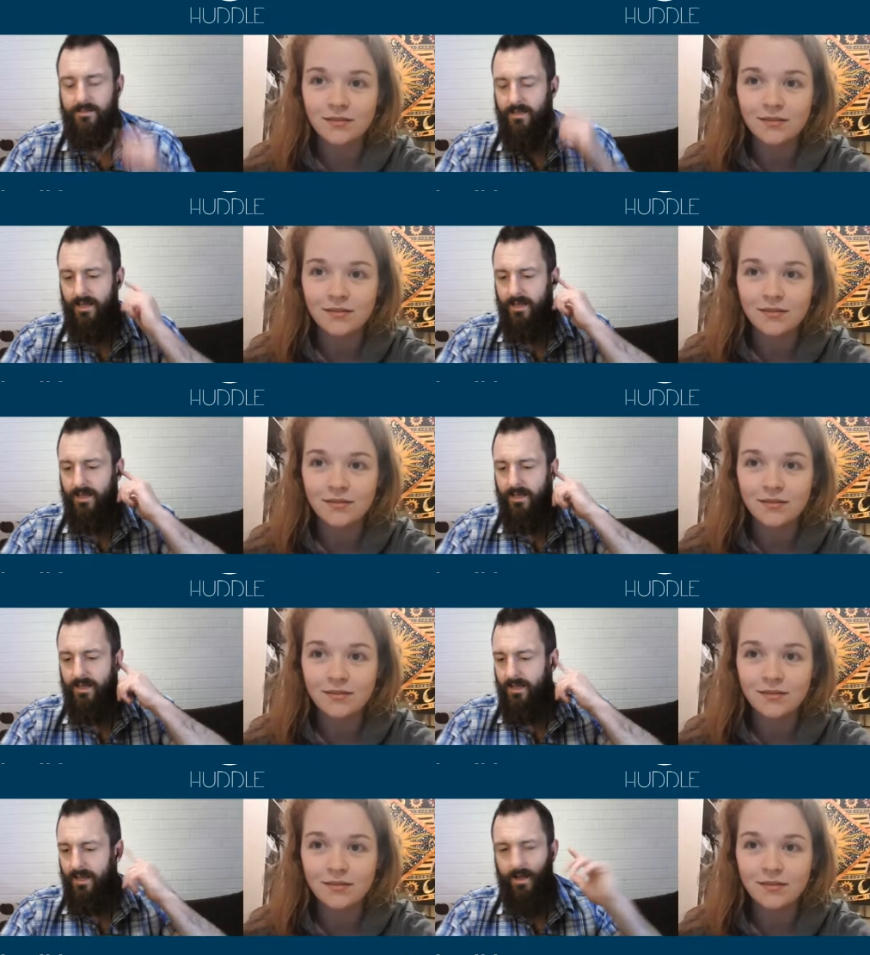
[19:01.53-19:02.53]
Speaker 1: It's...
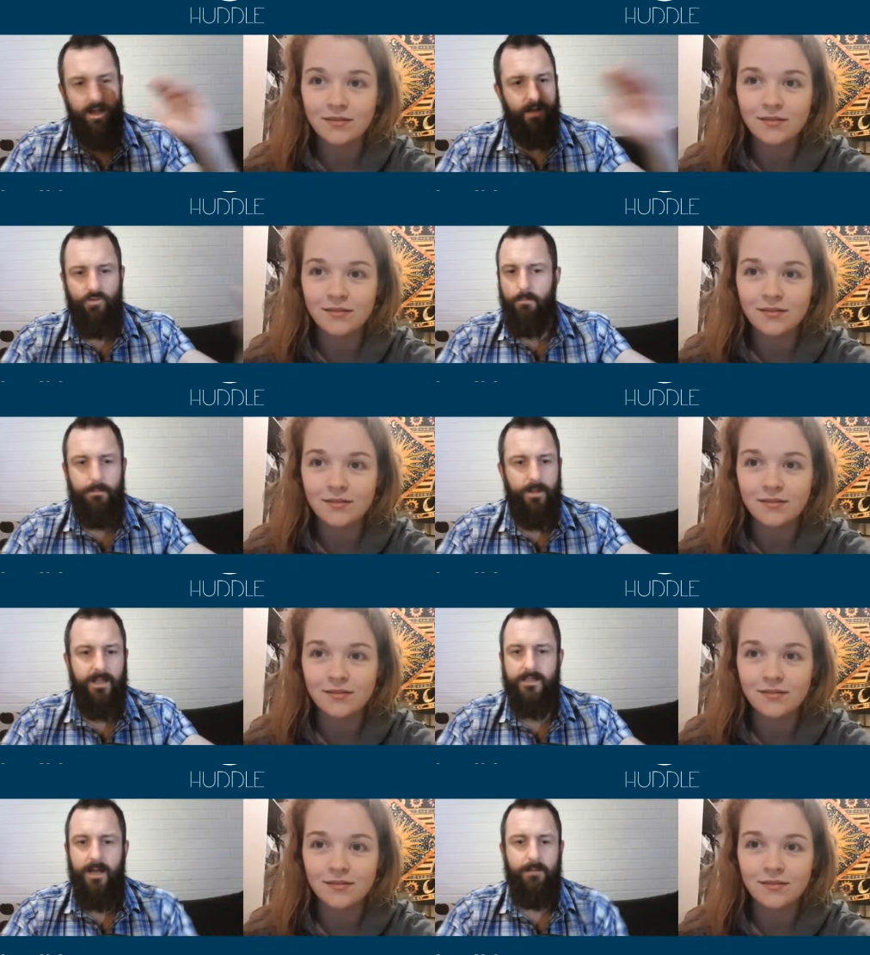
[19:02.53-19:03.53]
I've got plenty
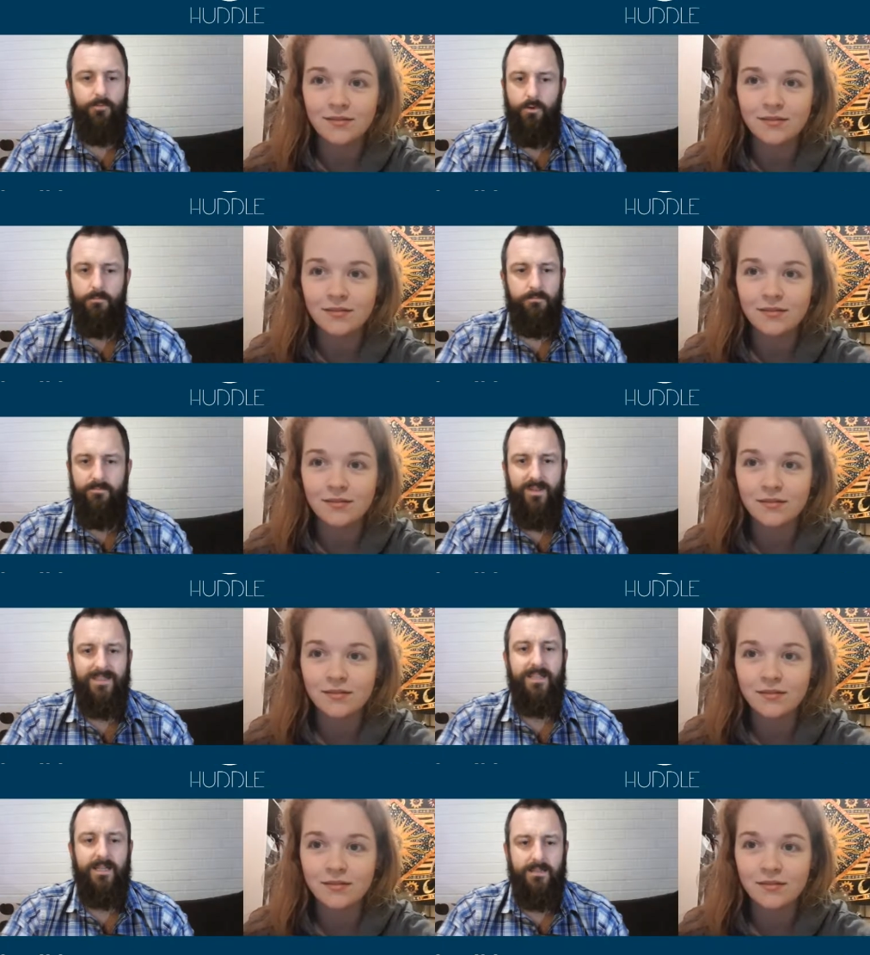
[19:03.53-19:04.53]
of time for him.
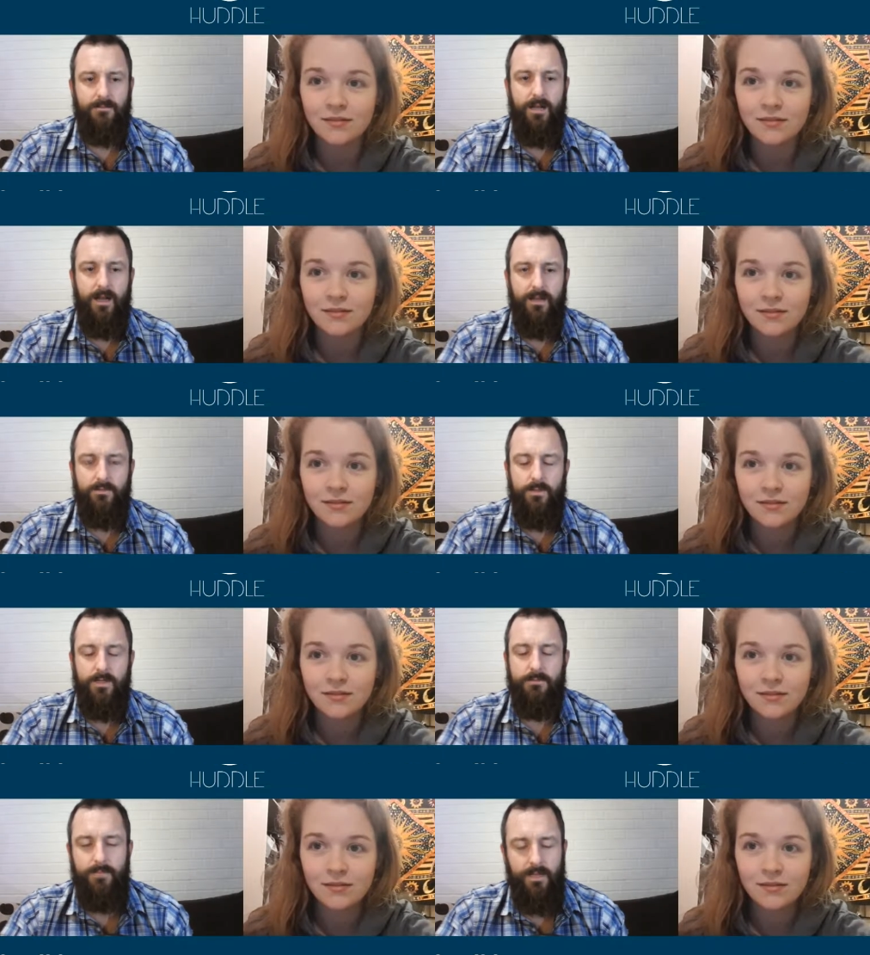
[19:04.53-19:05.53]
Fantastic guy as
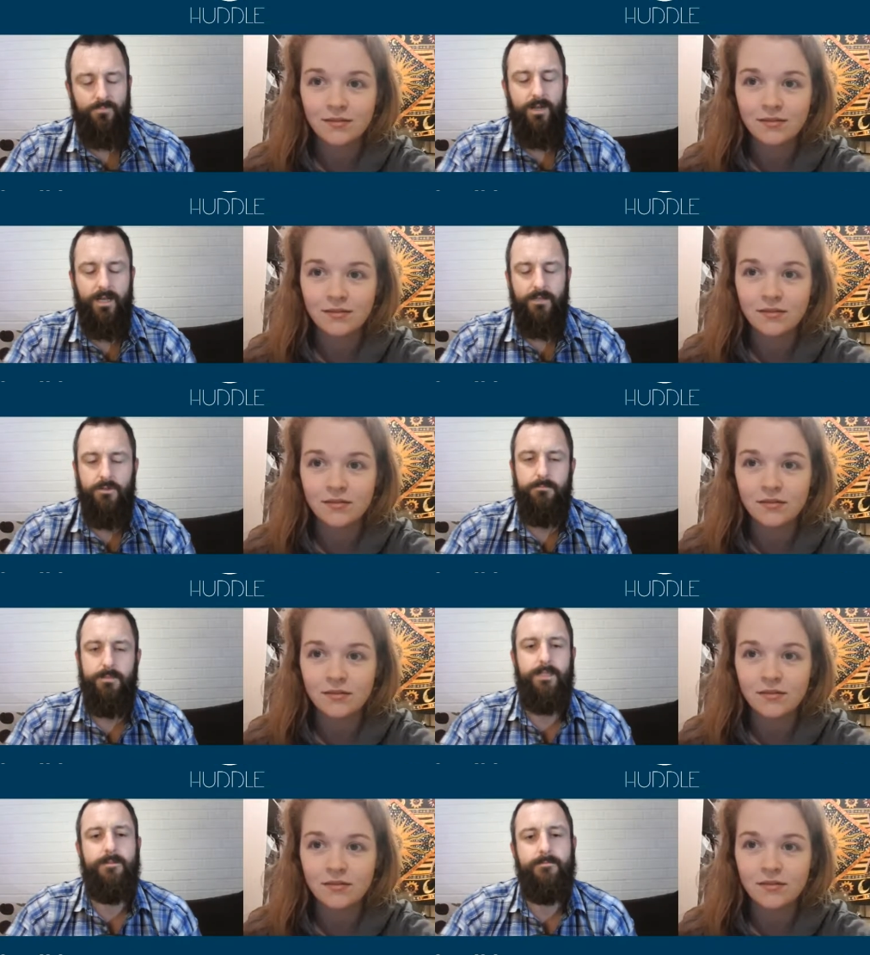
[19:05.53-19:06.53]
well. He's a really nice human
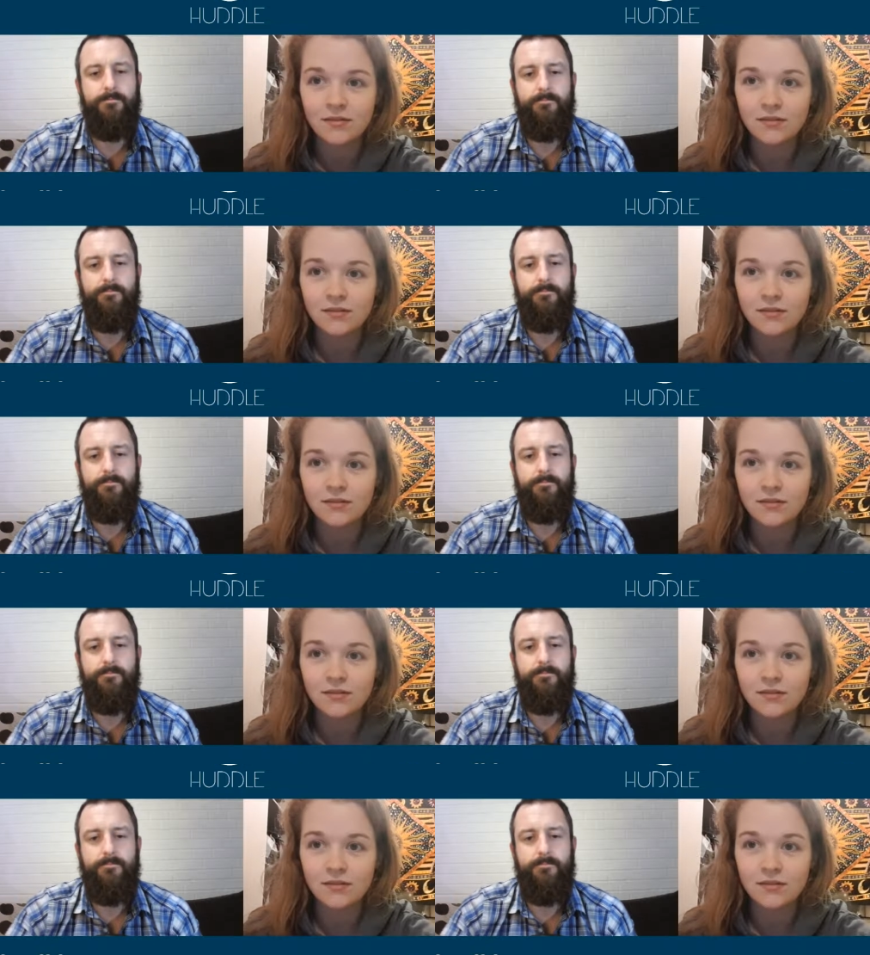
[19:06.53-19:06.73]
being.